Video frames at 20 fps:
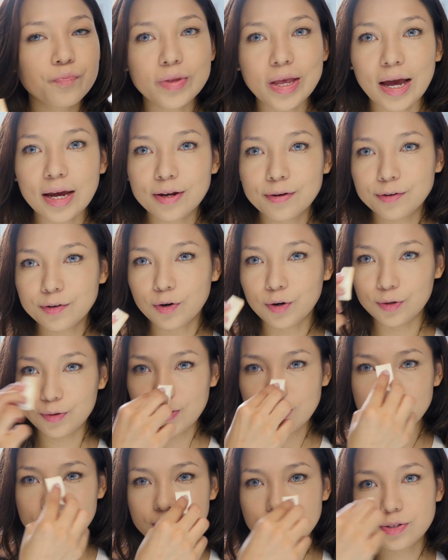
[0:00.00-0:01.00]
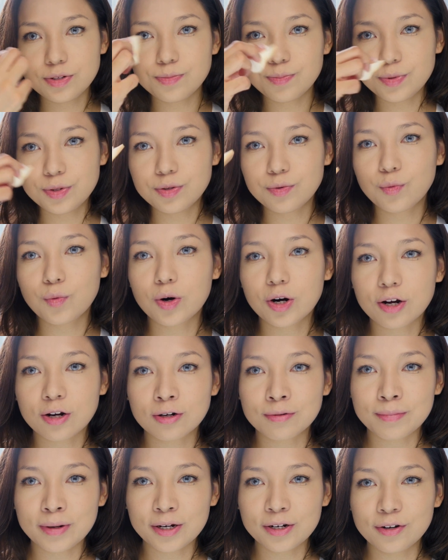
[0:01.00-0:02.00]
I always work
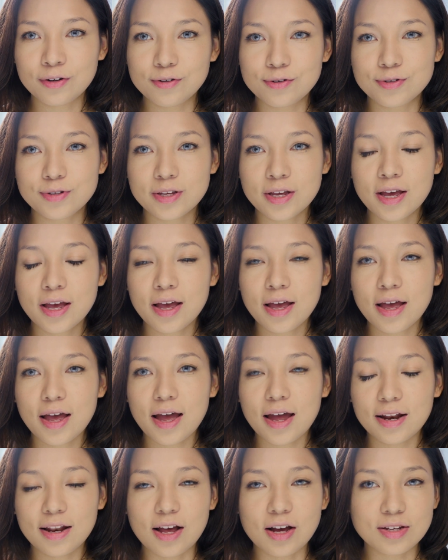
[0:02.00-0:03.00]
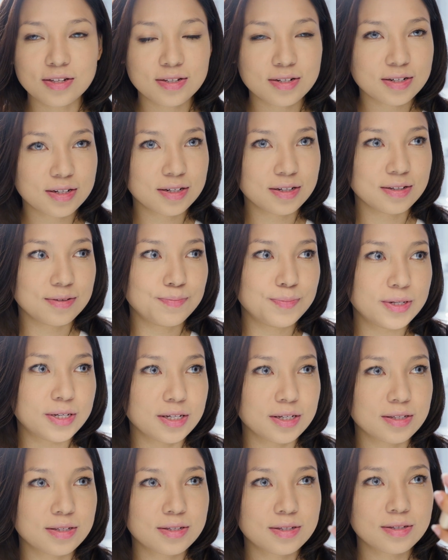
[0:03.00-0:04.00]
on my nose at last
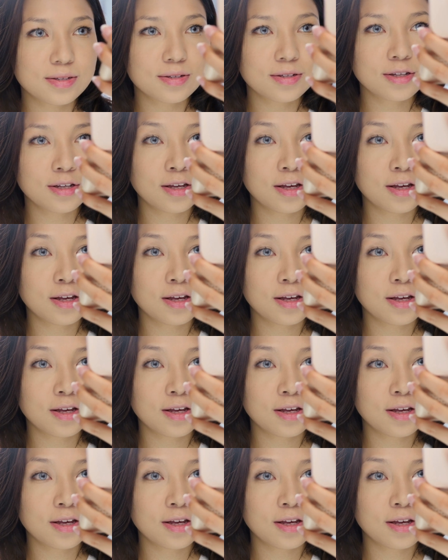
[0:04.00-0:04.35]
because